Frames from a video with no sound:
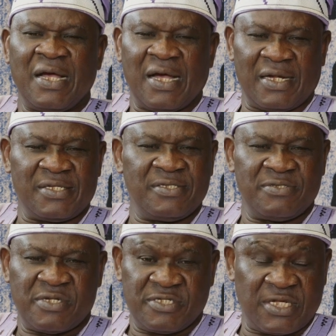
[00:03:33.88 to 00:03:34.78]
had
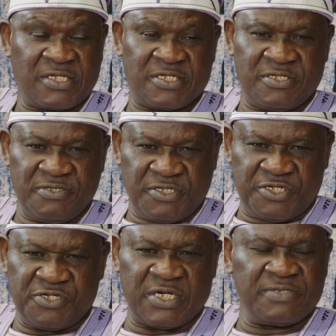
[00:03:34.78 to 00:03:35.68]
six
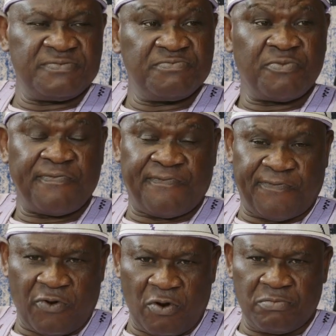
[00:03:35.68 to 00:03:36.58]
children
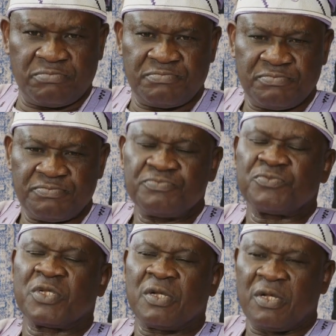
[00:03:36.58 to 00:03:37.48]
from
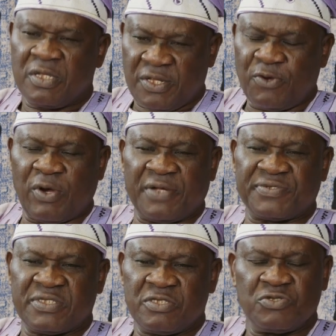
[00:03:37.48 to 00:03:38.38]
three
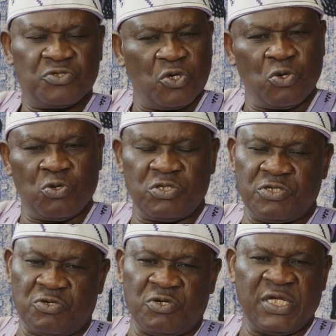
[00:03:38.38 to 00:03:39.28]
wives. Though,
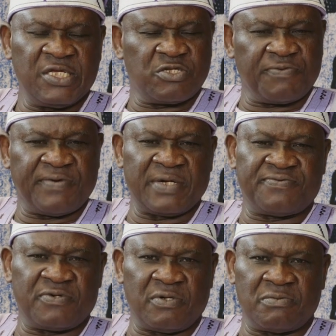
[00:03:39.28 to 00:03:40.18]
you know, he suffered
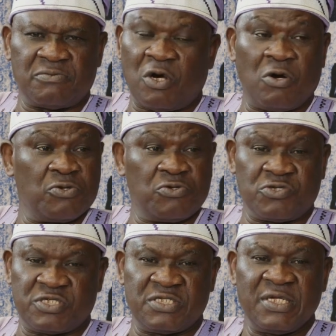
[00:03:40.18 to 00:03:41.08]
from all
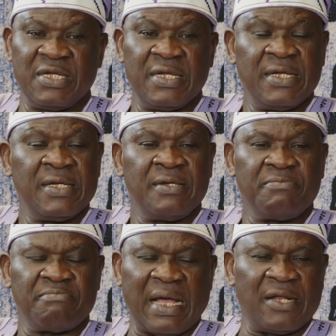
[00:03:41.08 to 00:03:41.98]
those
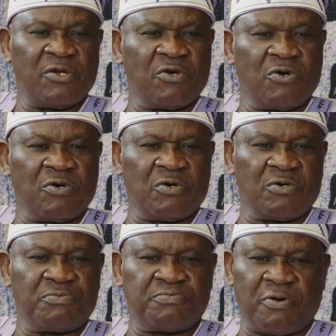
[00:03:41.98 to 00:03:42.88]

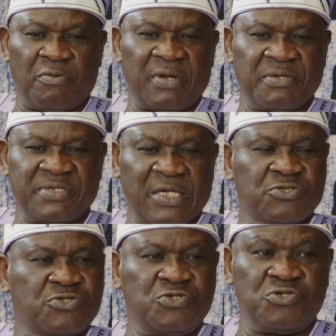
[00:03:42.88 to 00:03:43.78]
minor problems that
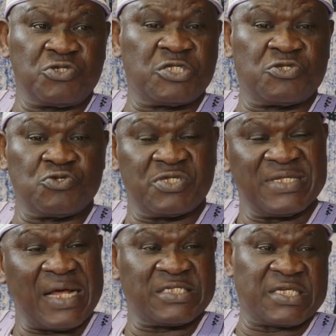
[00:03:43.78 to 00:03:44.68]
used to
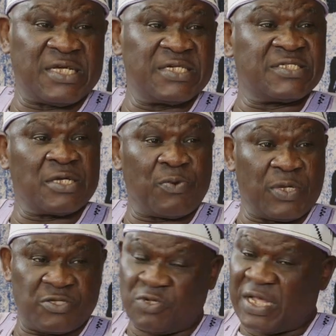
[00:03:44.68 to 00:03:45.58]
snatch kids
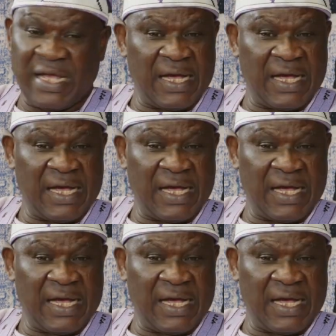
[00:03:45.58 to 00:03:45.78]
away. So he